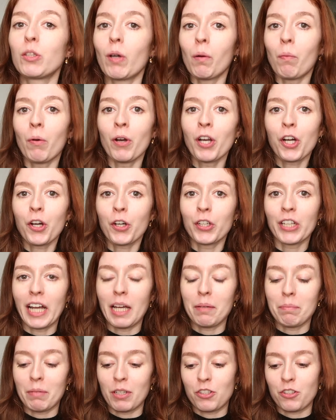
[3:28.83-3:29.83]
So I want to
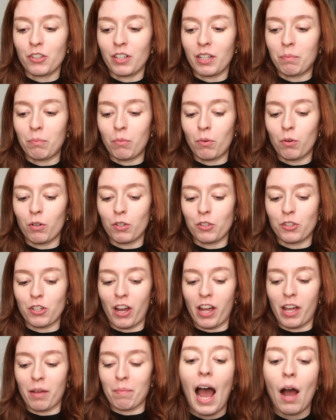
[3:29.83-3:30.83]
create my dream
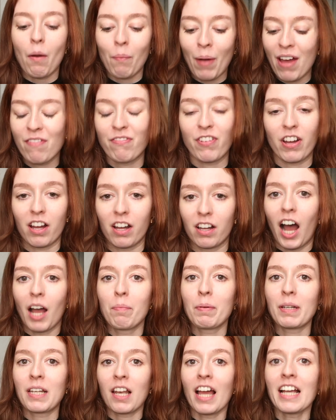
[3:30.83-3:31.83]
wardrobe. However,
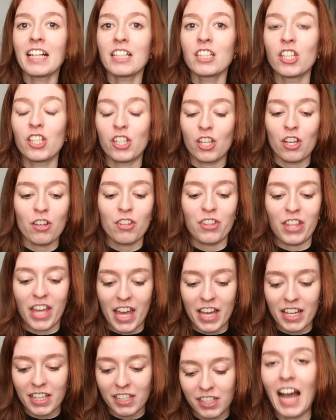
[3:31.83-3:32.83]
I would like to do
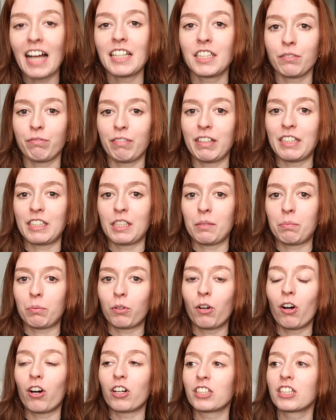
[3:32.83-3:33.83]
this at a reasonable
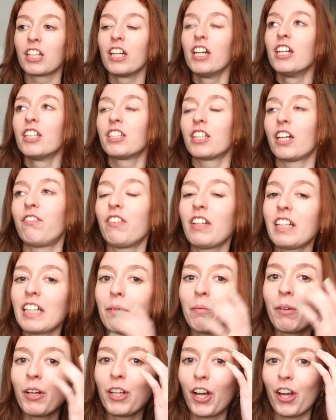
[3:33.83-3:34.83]
cost. So I figured
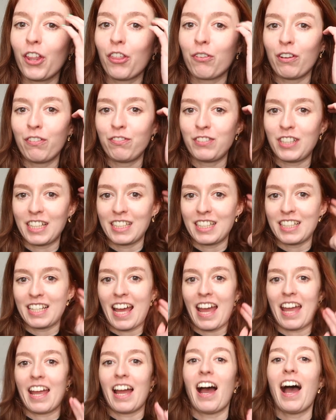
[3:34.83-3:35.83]
I'm going to go thrifting
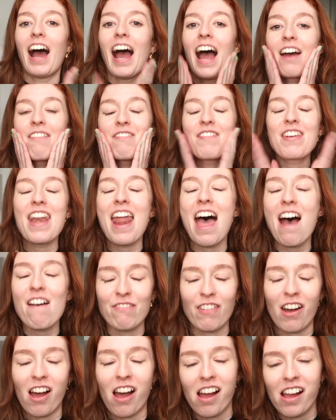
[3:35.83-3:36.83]
today. I have
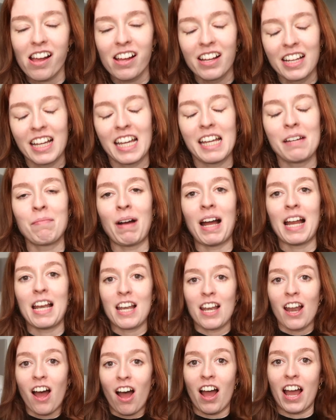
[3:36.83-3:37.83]
never in my
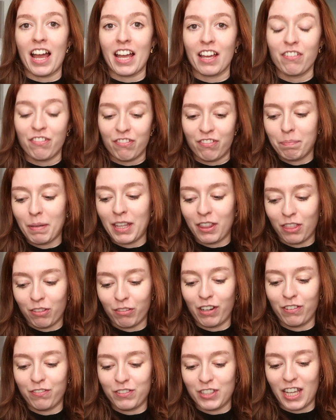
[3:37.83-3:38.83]
life been
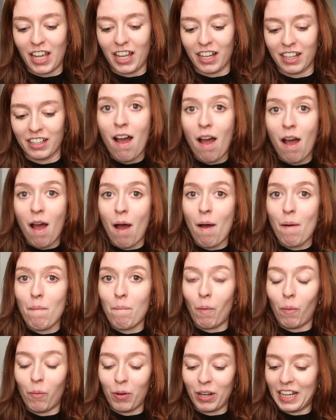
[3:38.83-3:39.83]
thrifting,
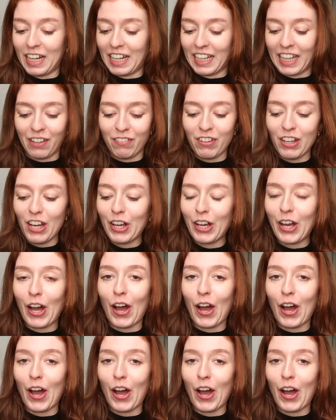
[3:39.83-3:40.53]
but we're going to give it a